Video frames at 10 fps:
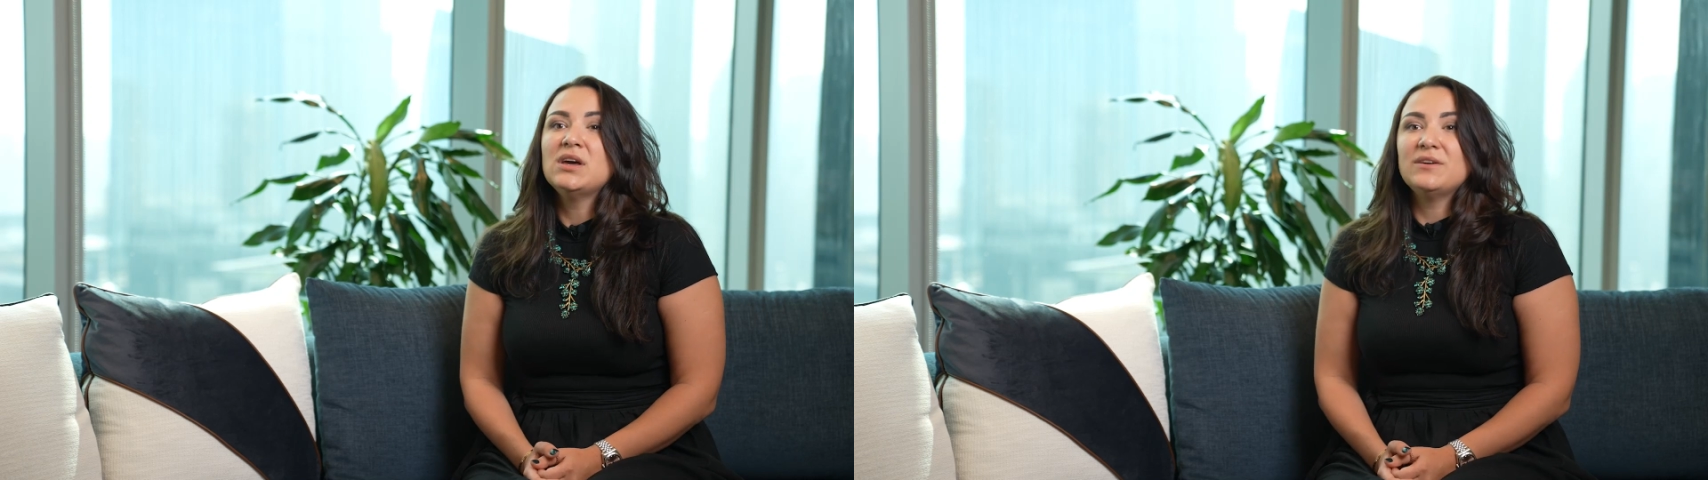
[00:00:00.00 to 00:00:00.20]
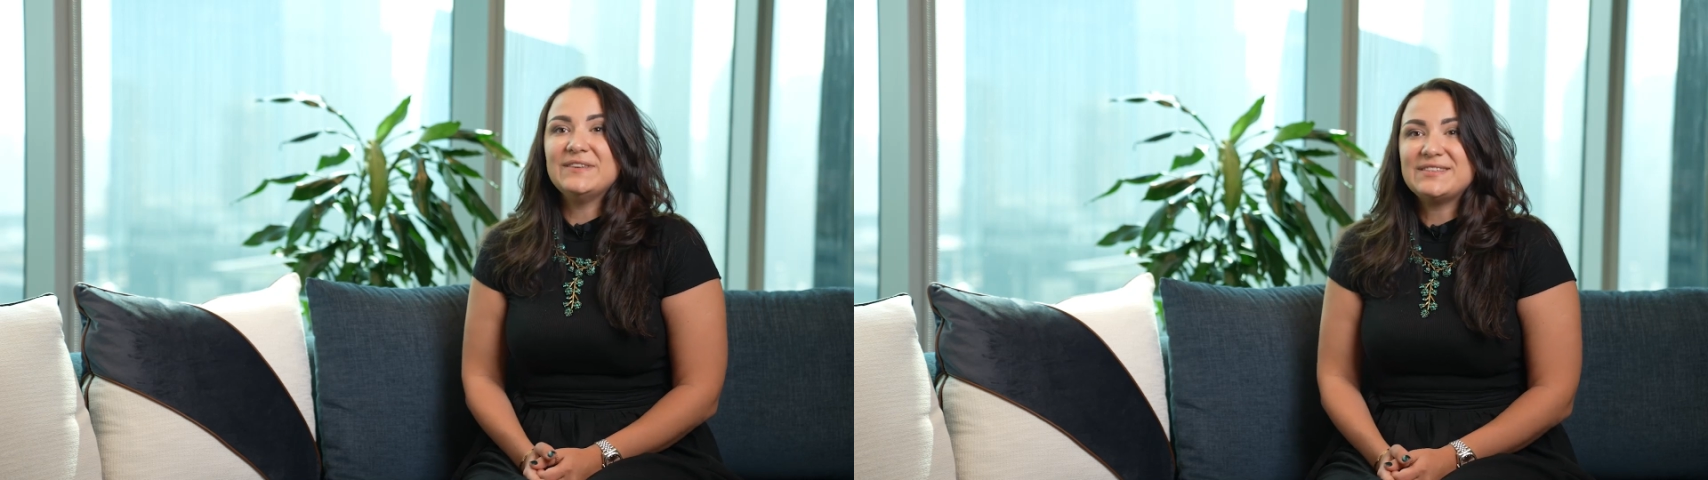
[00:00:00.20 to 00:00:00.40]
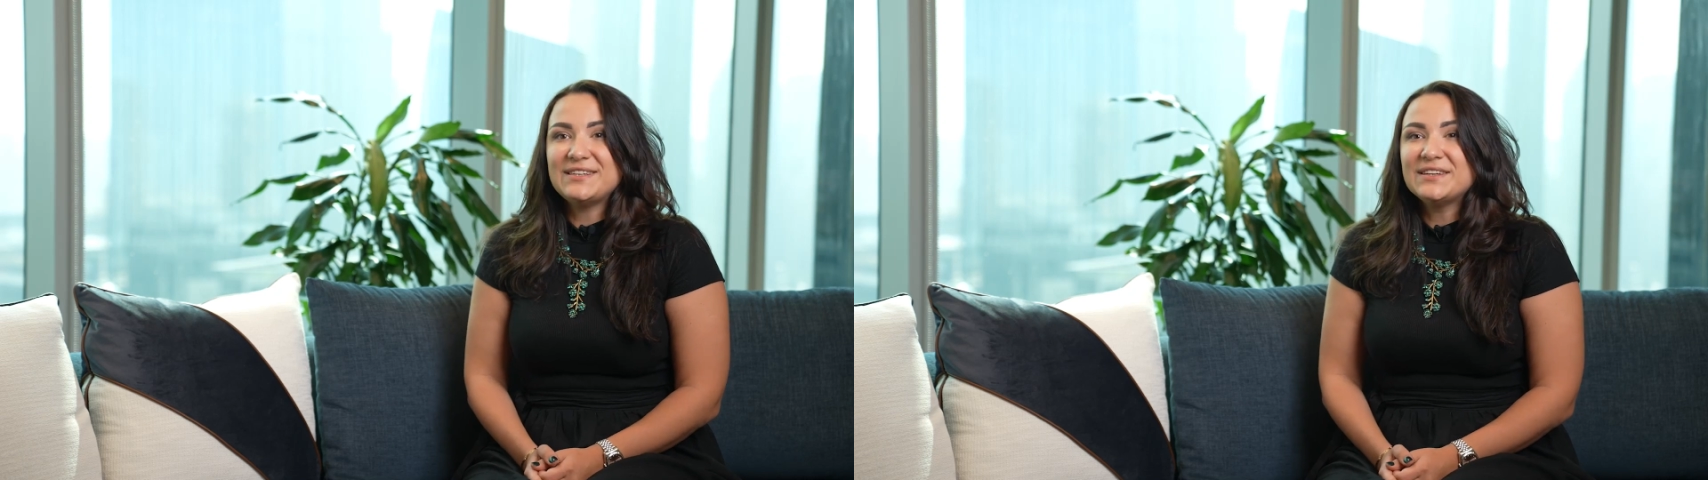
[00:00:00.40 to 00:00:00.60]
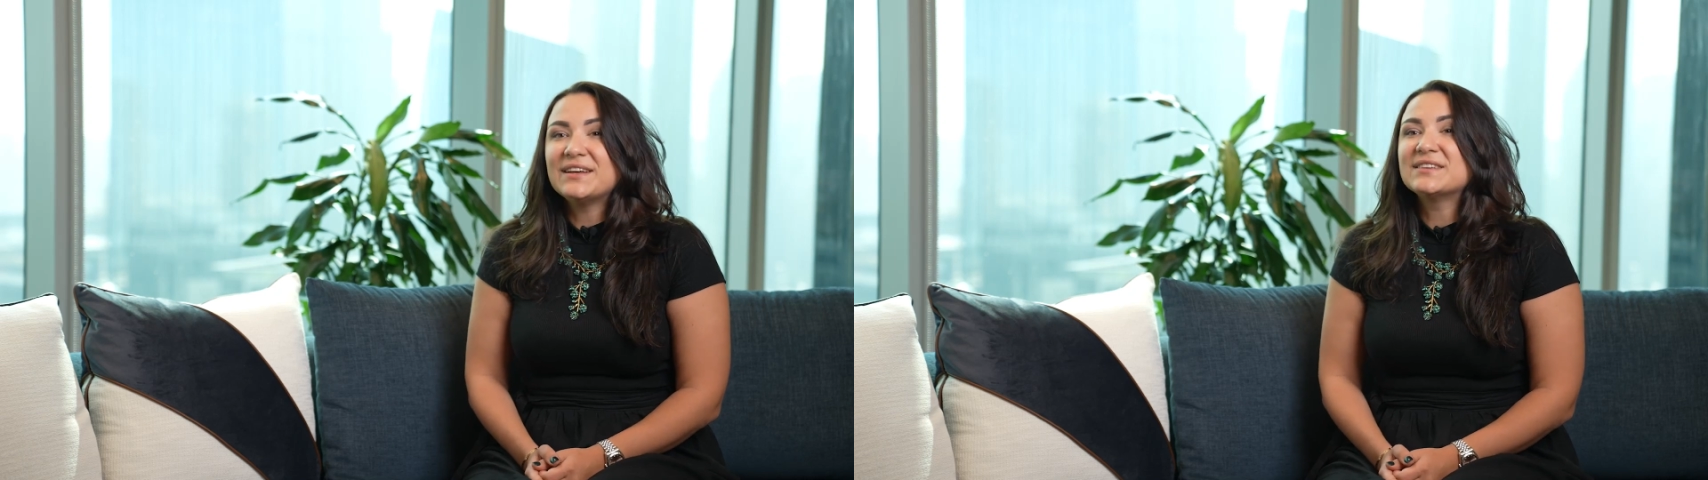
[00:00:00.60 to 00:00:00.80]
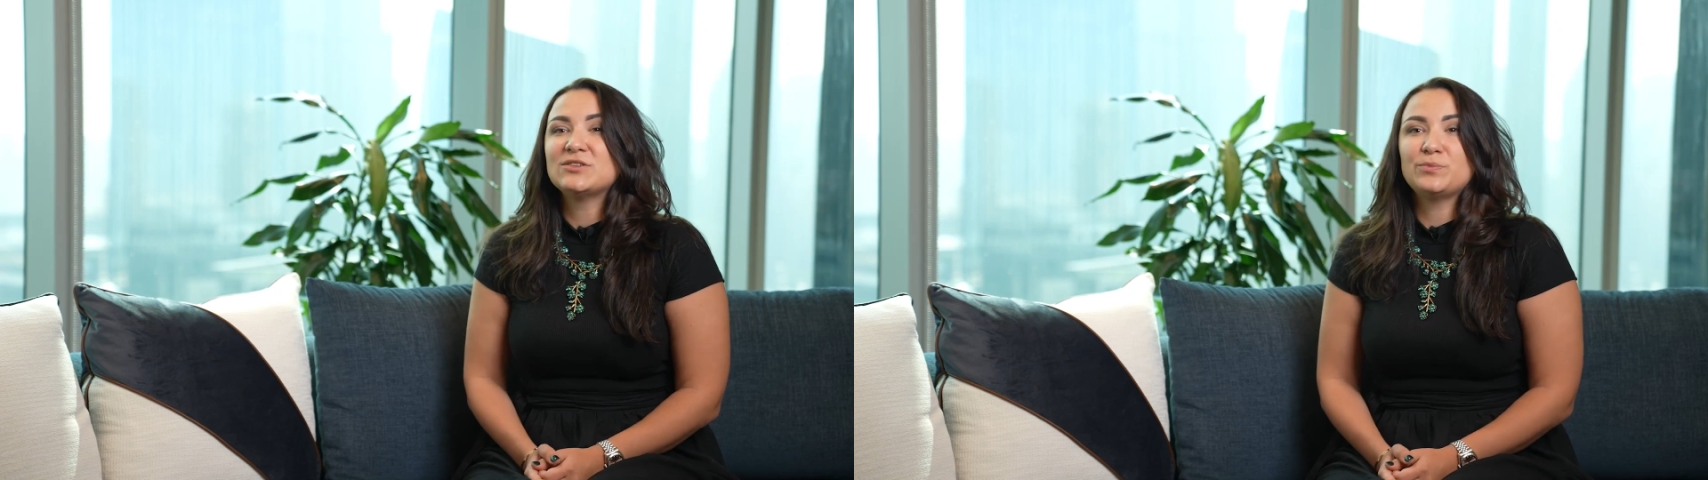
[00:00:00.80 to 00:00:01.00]
we see it
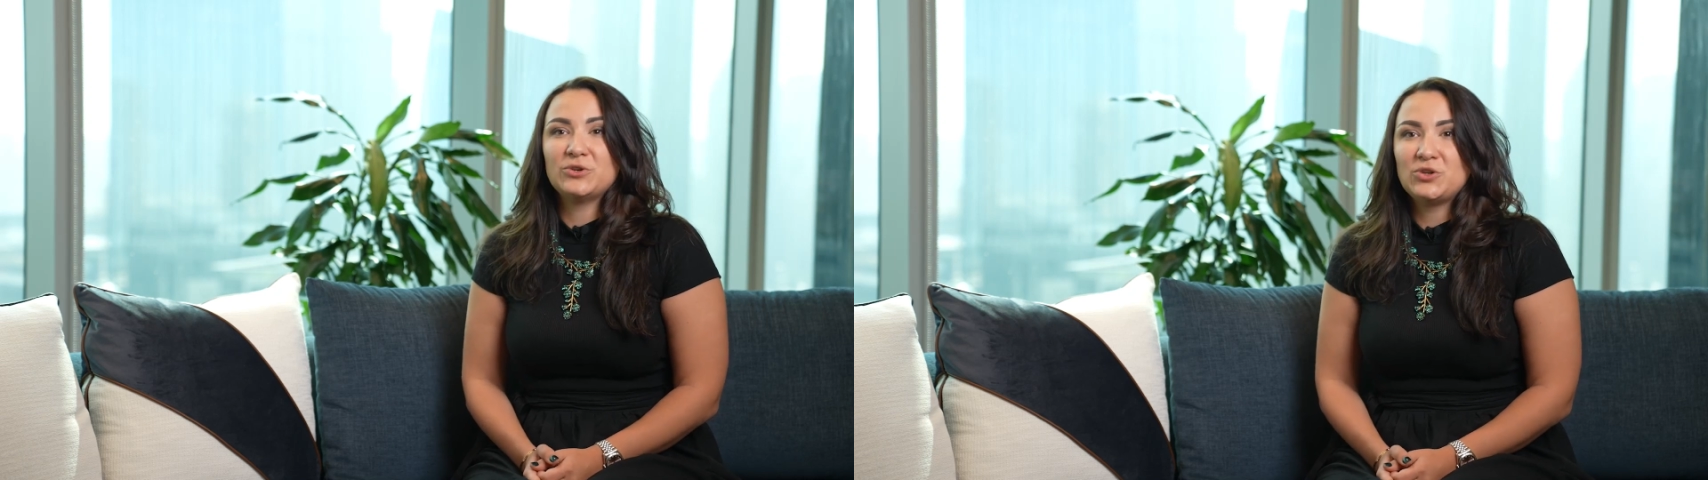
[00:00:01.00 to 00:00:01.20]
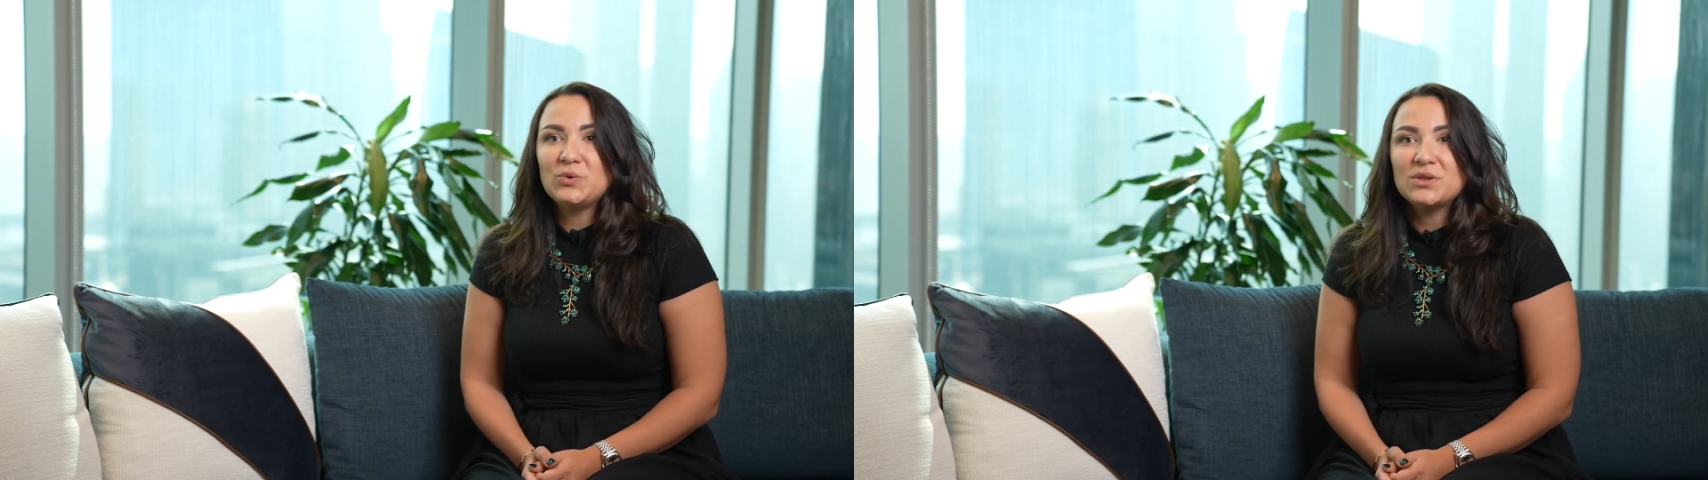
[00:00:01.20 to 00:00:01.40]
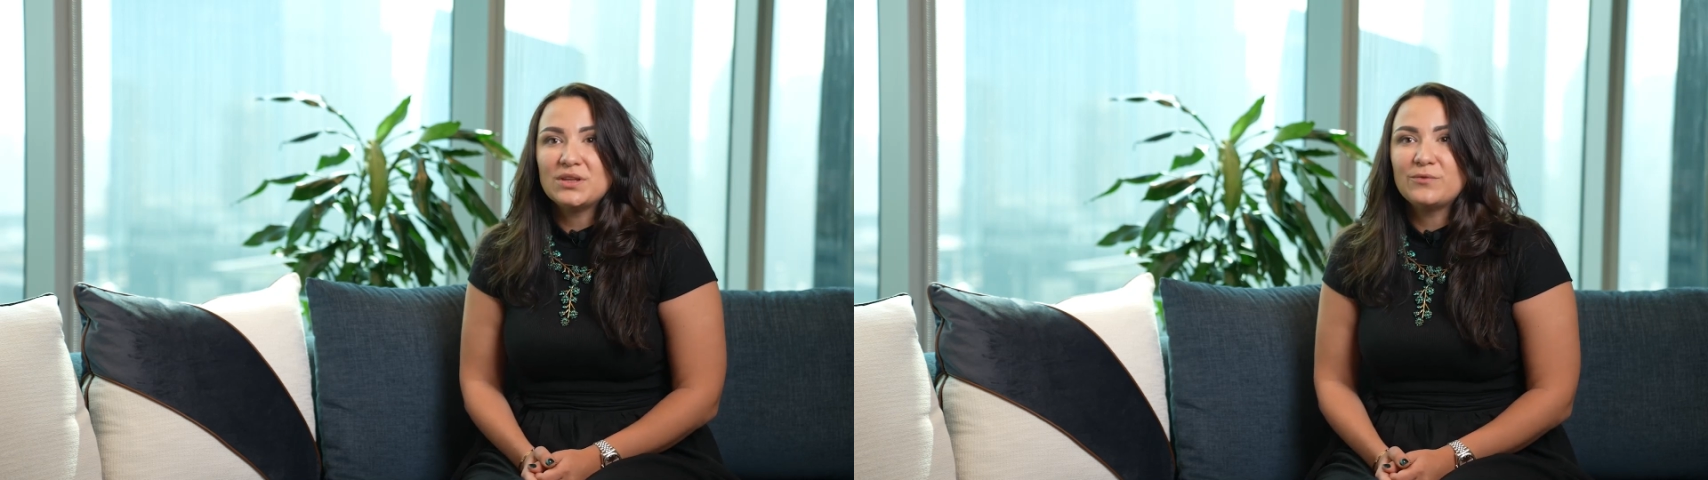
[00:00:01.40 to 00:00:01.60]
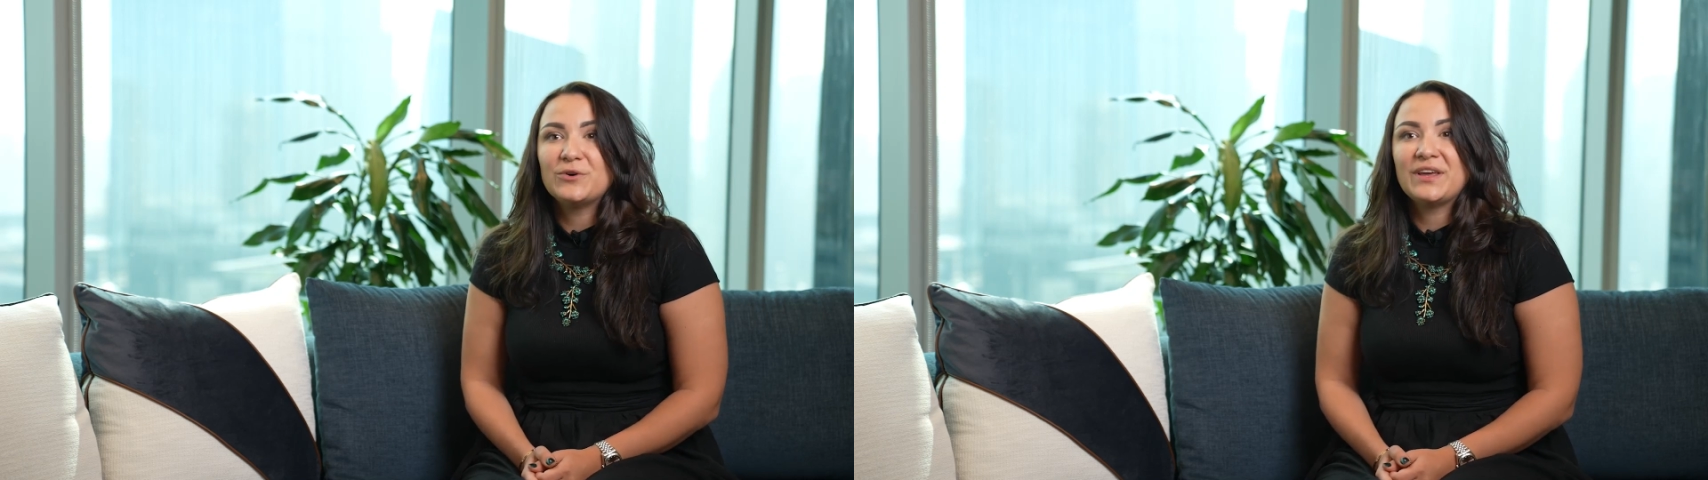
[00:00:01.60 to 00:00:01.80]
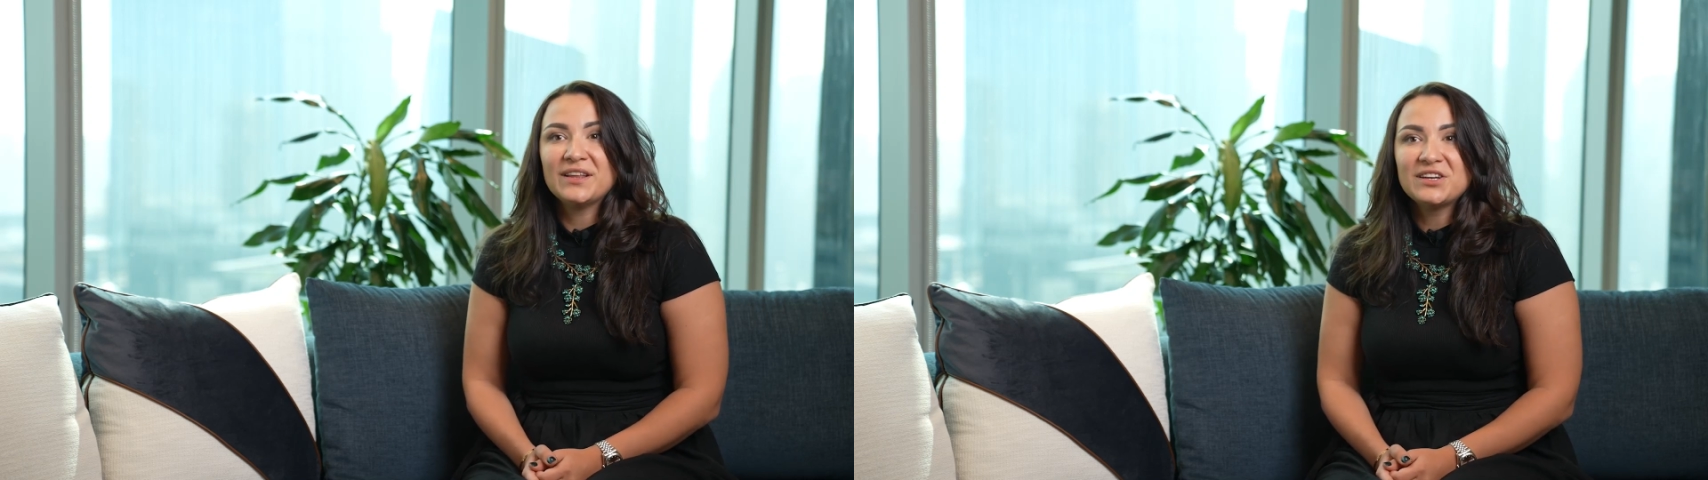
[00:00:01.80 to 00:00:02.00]
as an opportunity for
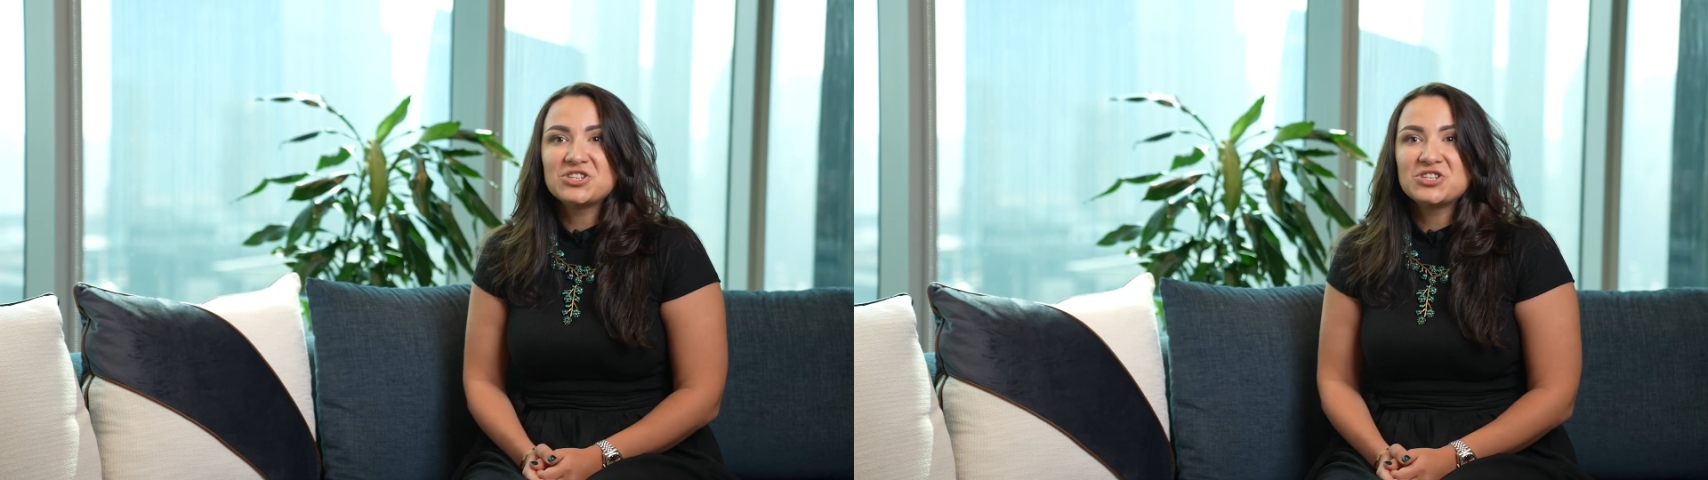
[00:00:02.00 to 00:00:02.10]
younger